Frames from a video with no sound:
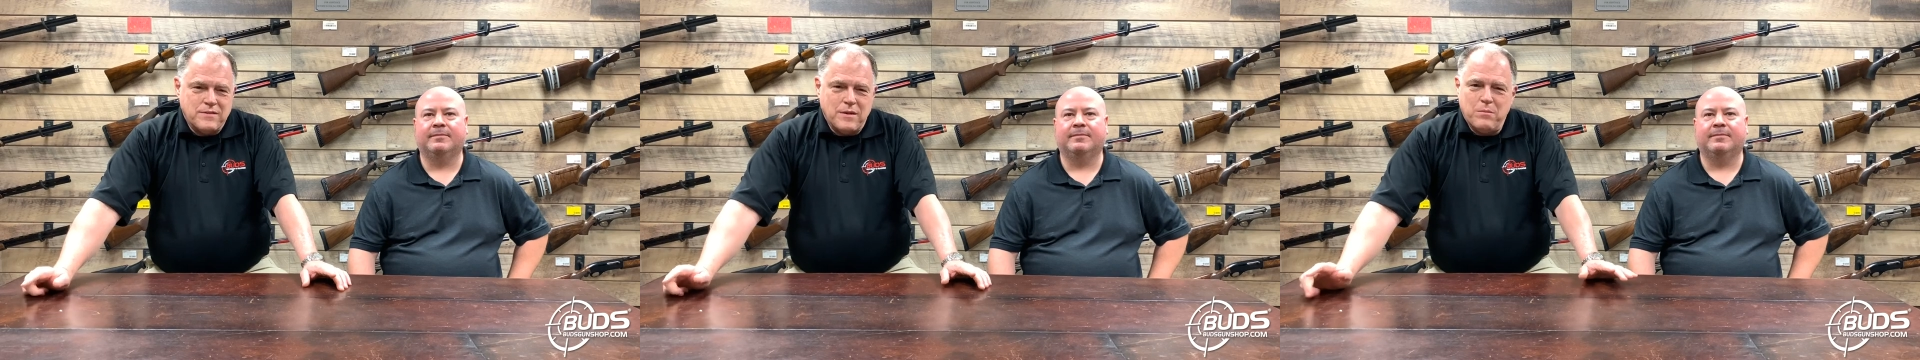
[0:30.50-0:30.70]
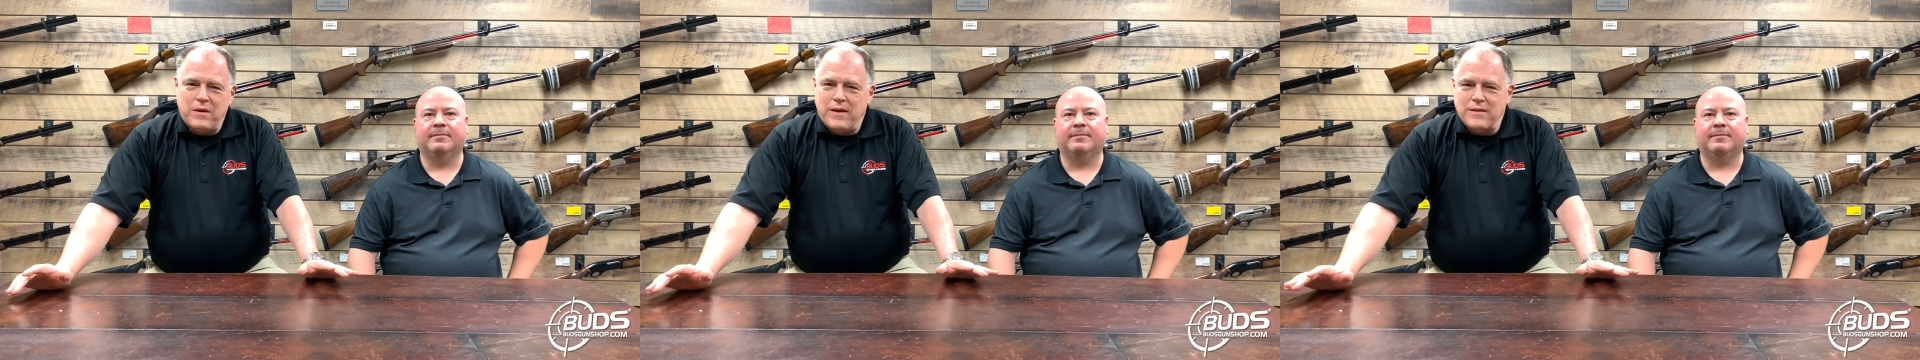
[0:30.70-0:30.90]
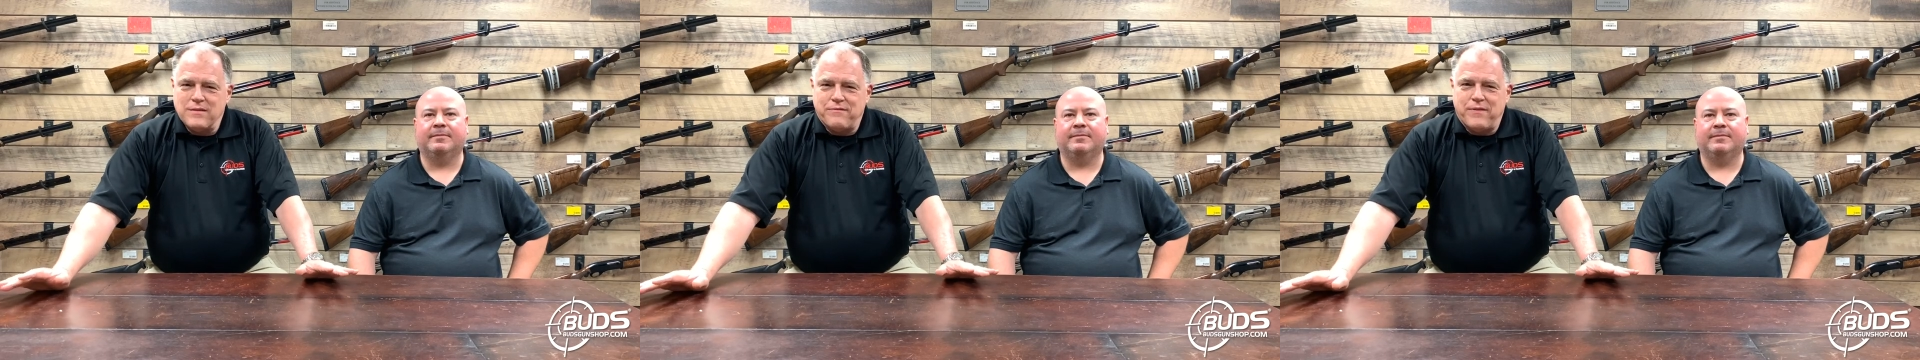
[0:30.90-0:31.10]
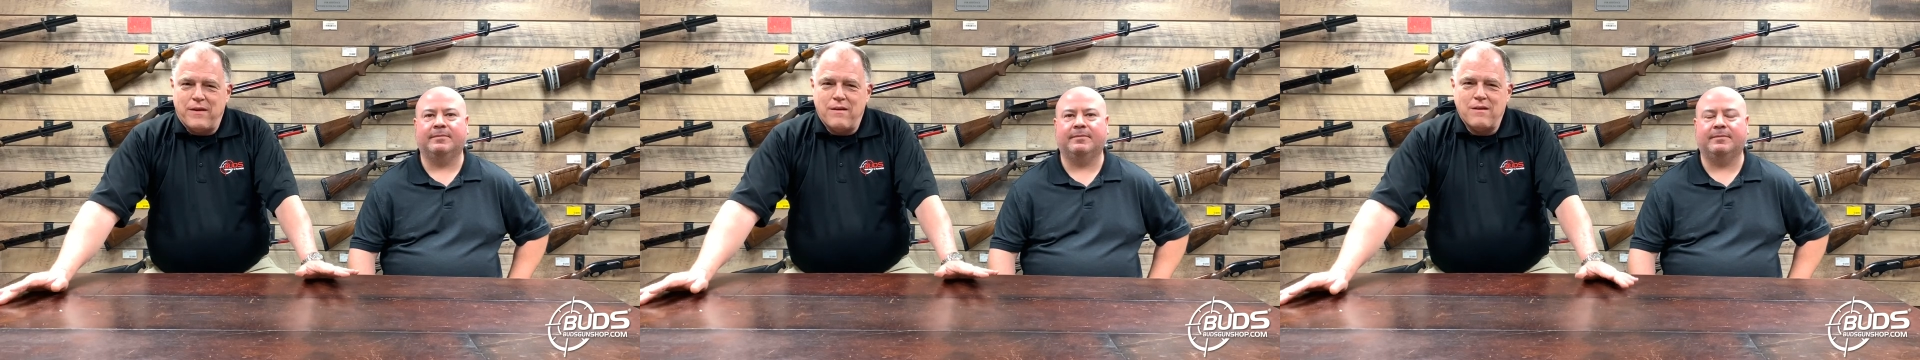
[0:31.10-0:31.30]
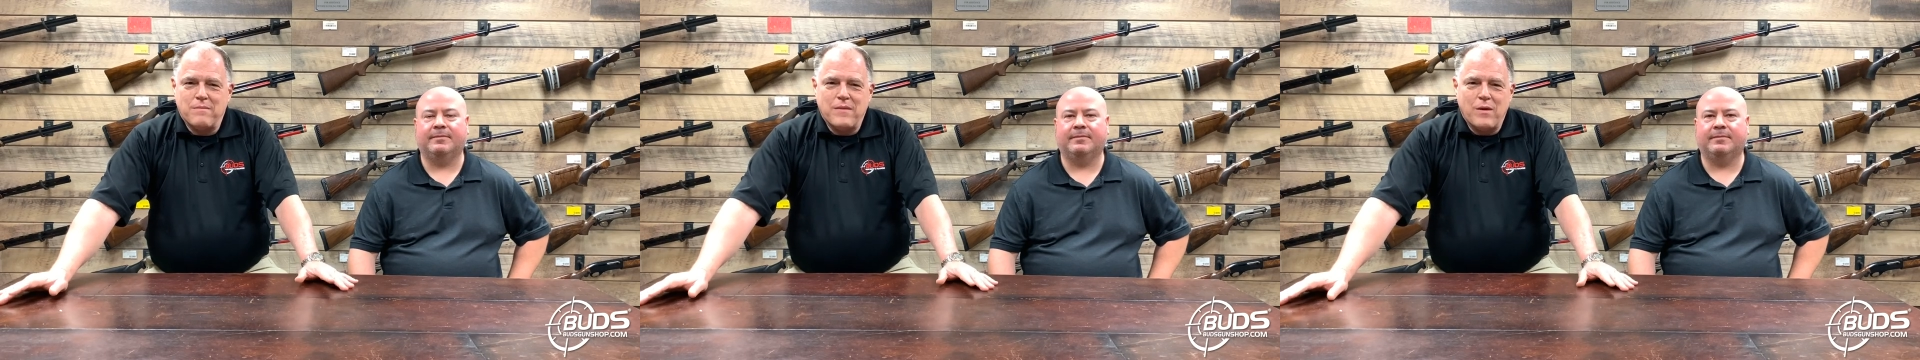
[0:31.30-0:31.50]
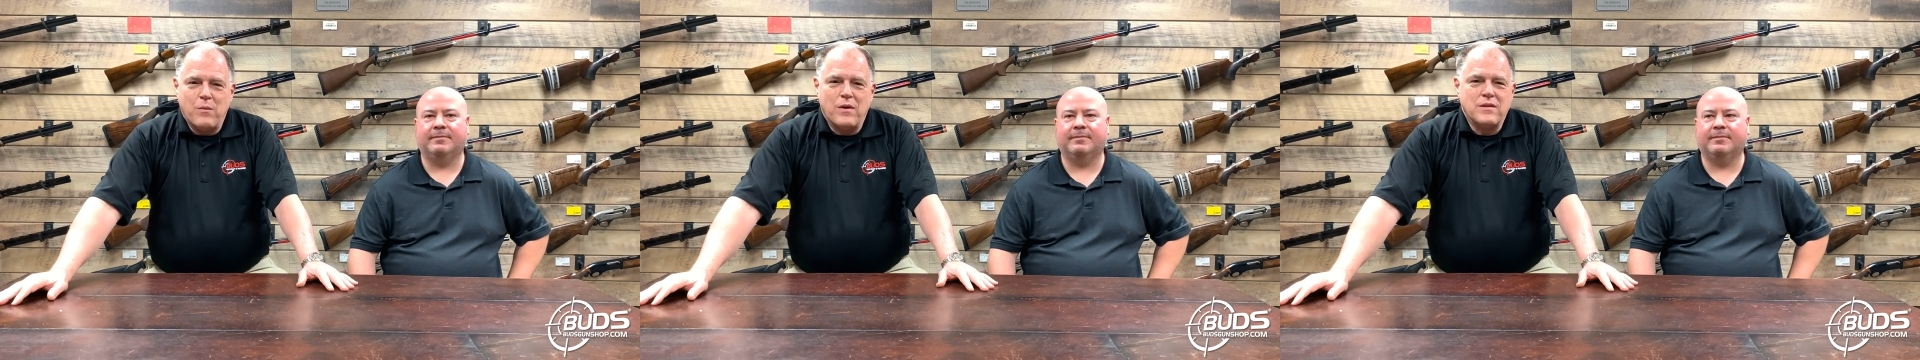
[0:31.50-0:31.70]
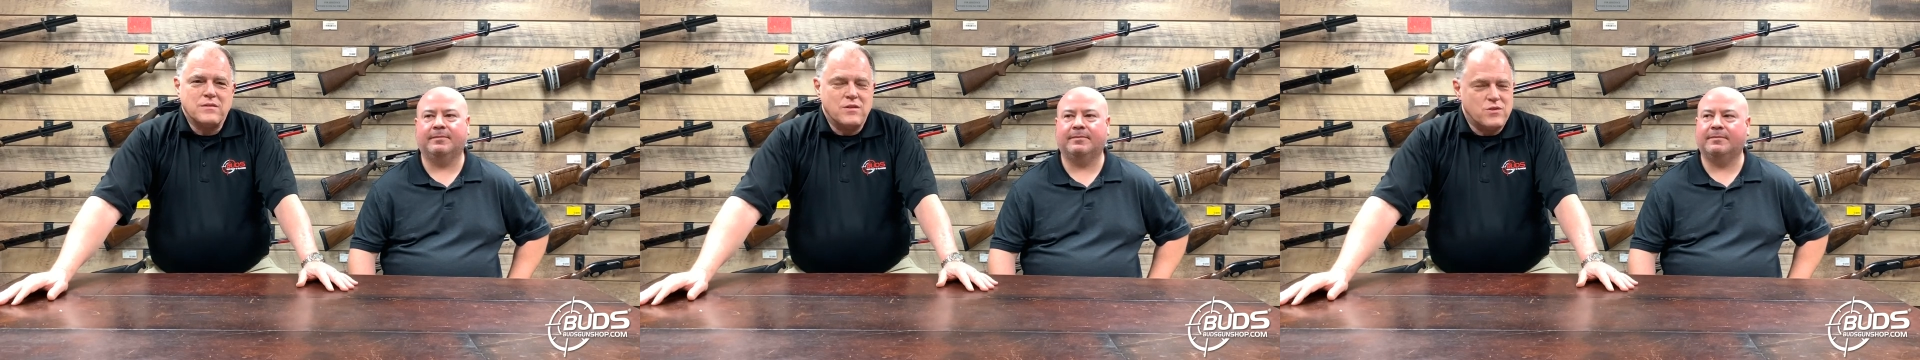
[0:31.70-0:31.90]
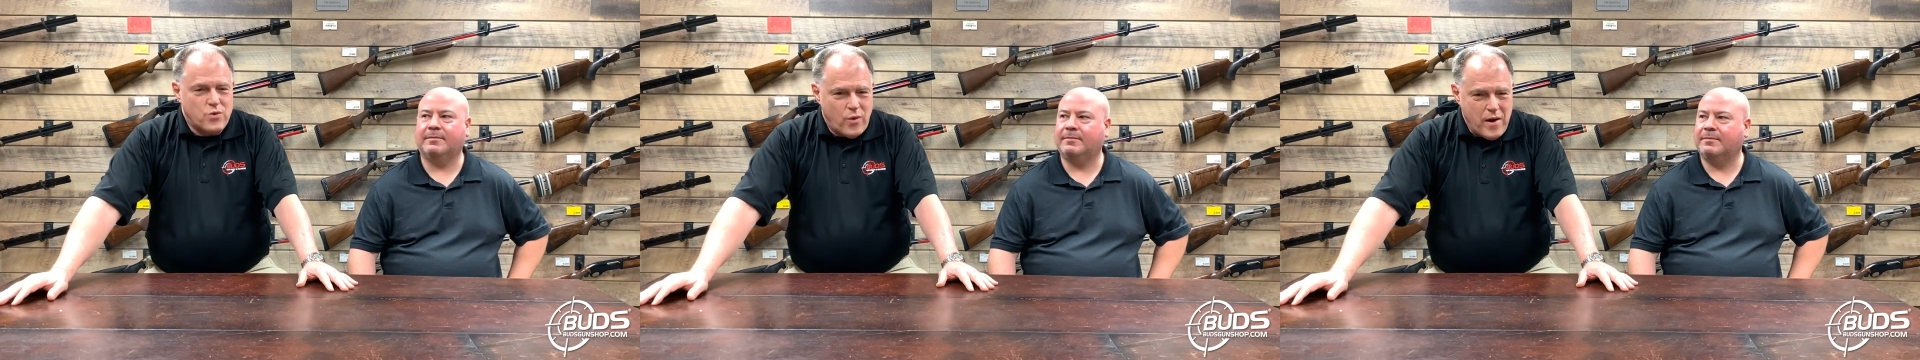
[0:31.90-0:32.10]
Speaker 1: someone has a firearm they want
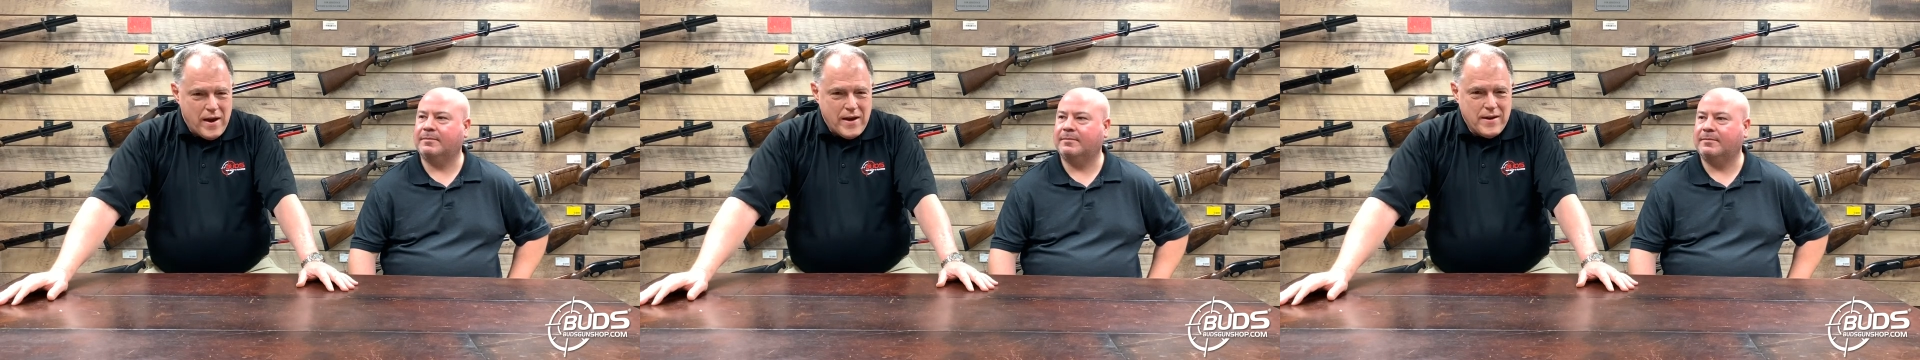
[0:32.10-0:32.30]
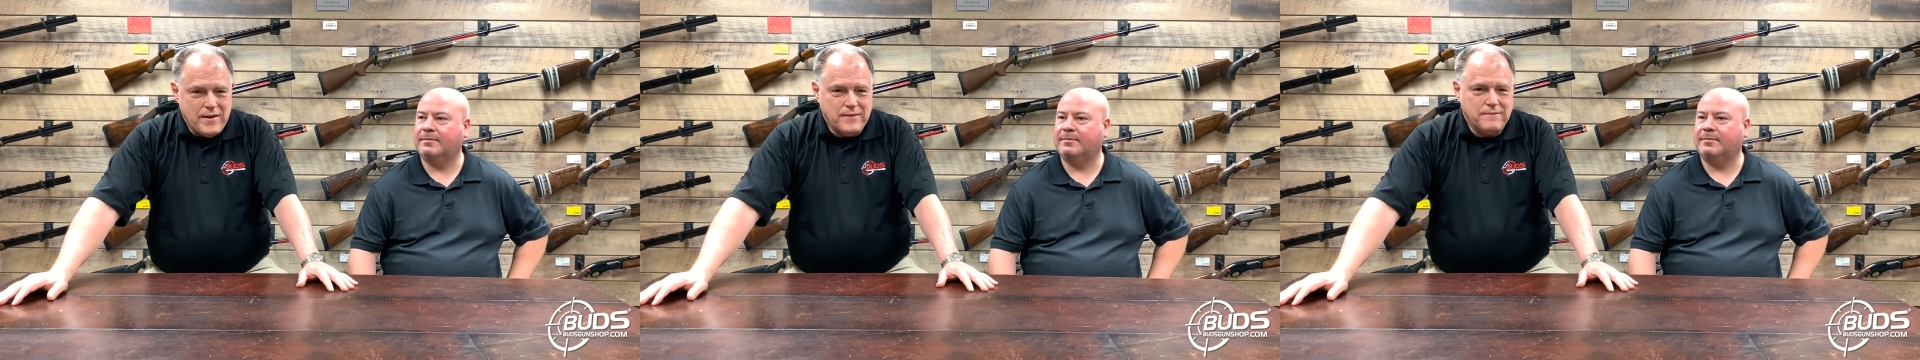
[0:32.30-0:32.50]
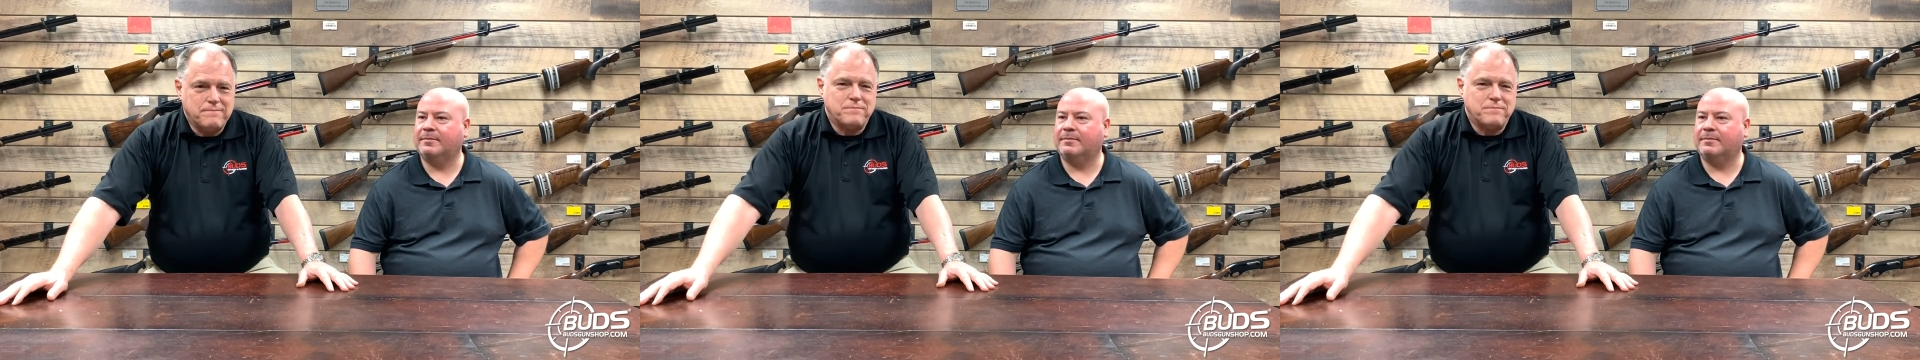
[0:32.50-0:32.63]
to trade,